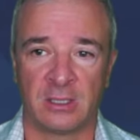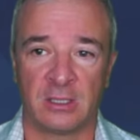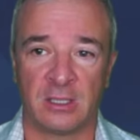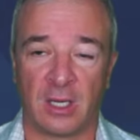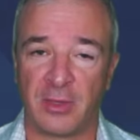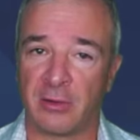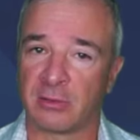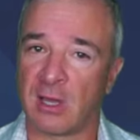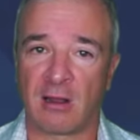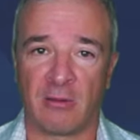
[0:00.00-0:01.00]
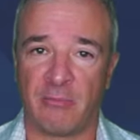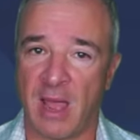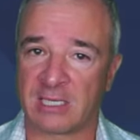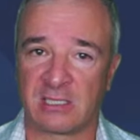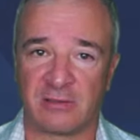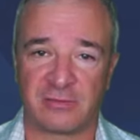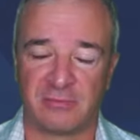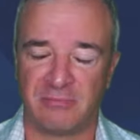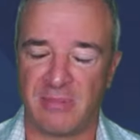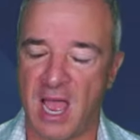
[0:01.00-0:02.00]
I think you're talking a
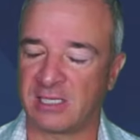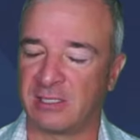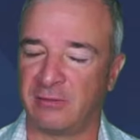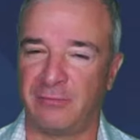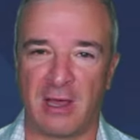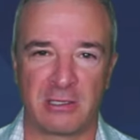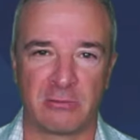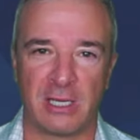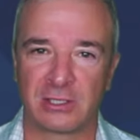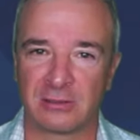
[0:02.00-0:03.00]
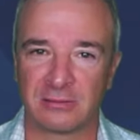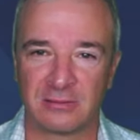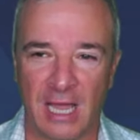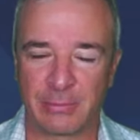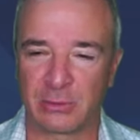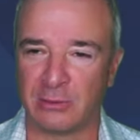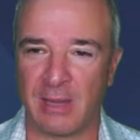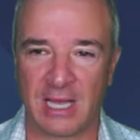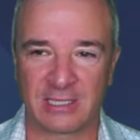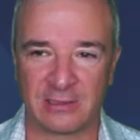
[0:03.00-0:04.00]
massive, massive valuation, absolutely
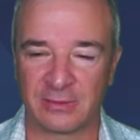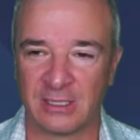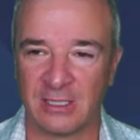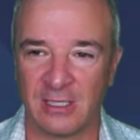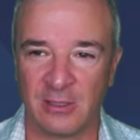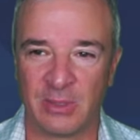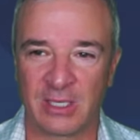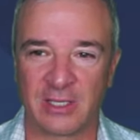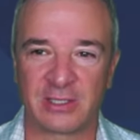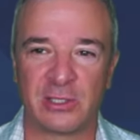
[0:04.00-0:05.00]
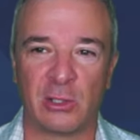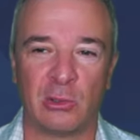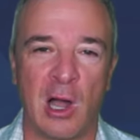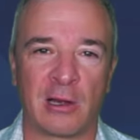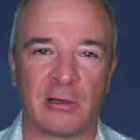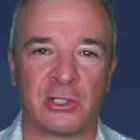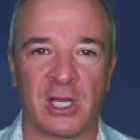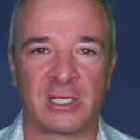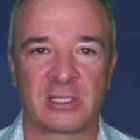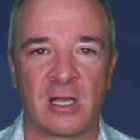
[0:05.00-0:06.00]
massive, because it's no longer
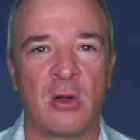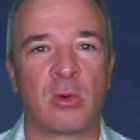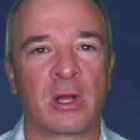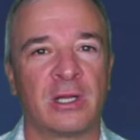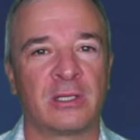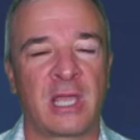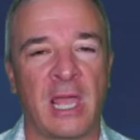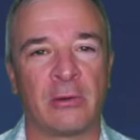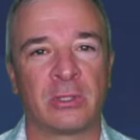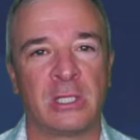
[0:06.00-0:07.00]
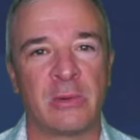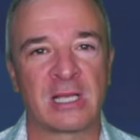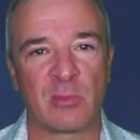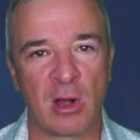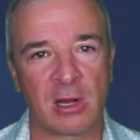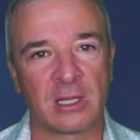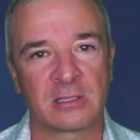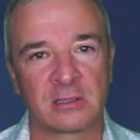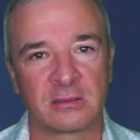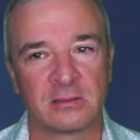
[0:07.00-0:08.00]
just, oh, we're going to cater to the US
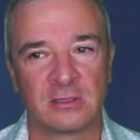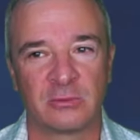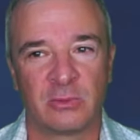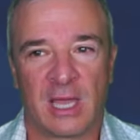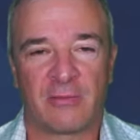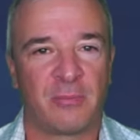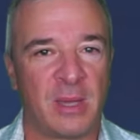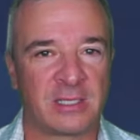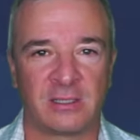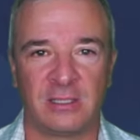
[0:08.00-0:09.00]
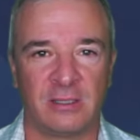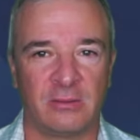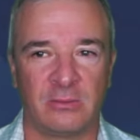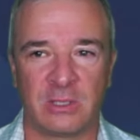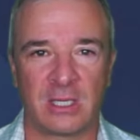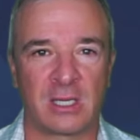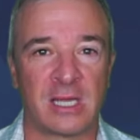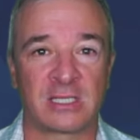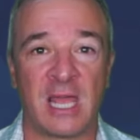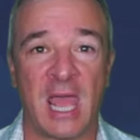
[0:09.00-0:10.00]
markets. We have basically, we can
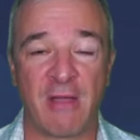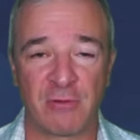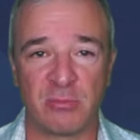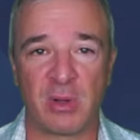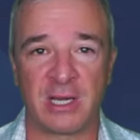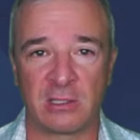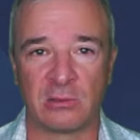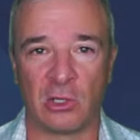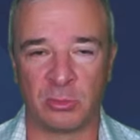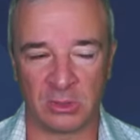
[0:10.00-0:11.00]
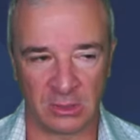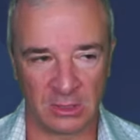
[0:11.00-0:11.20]
connect everybody global.